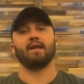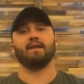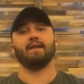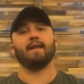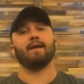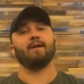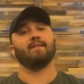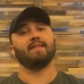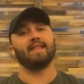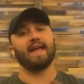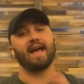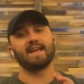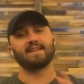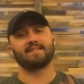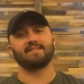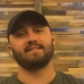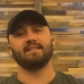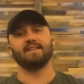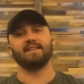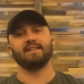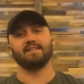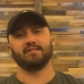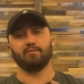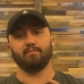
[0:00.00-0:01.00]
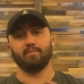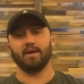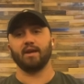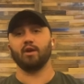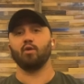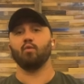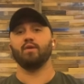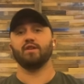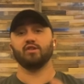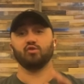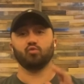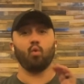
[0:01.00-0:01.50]
Now, lastly is the big
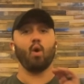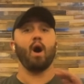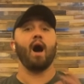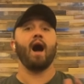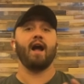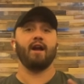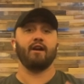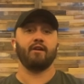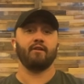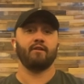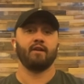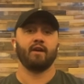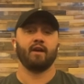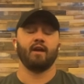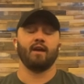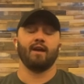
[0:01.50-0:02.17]
one is Wired.